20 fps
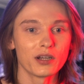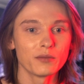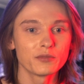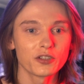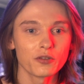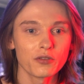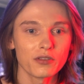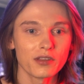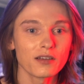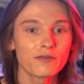I'm so
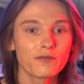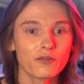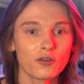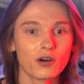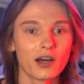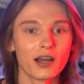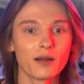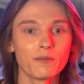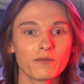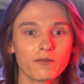thankful
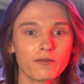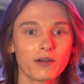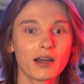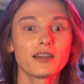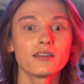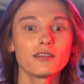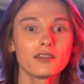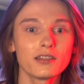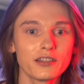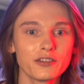I'm
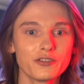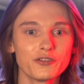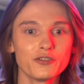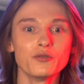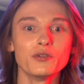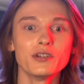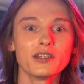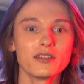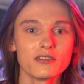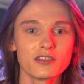finally
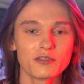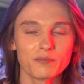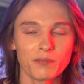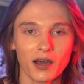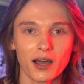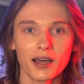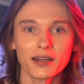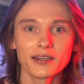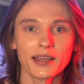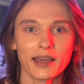doing this
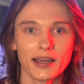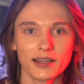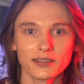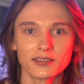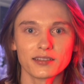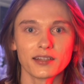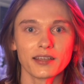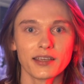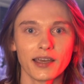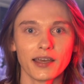
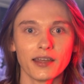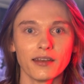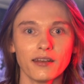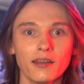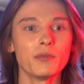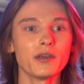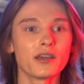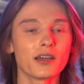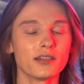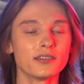podcast again
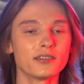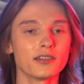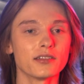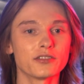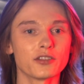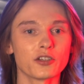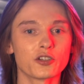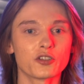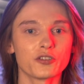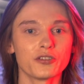because it's
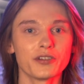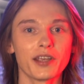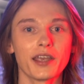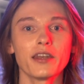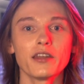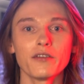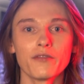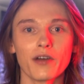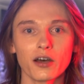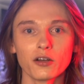a
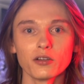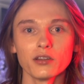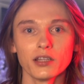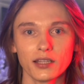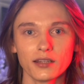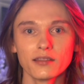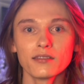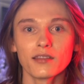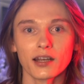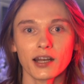creative
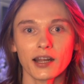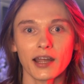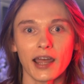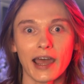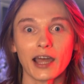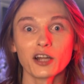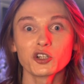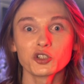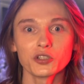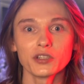outlet that I
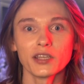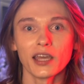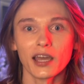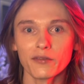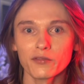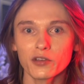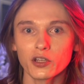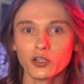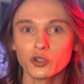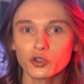actually
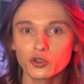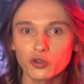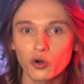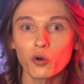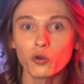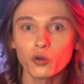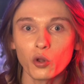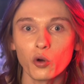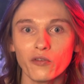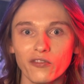have
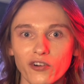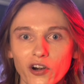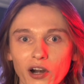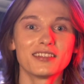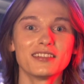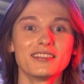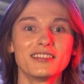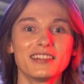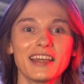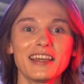control over.
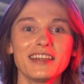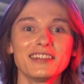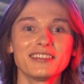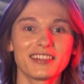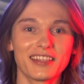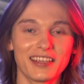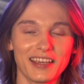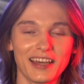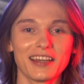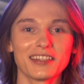Today's
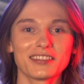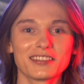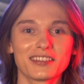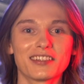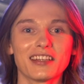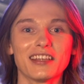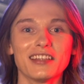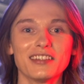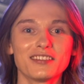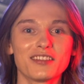guest
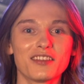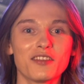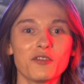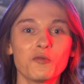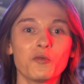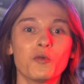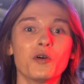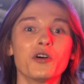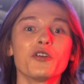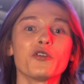is the
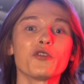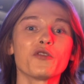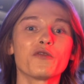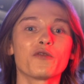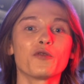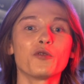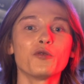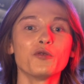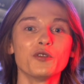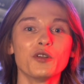
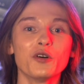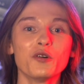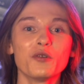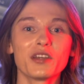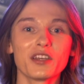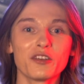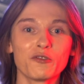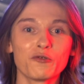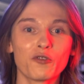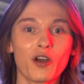wonderful
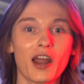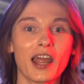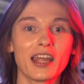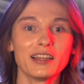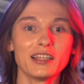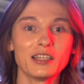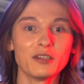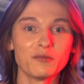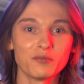Logan Riley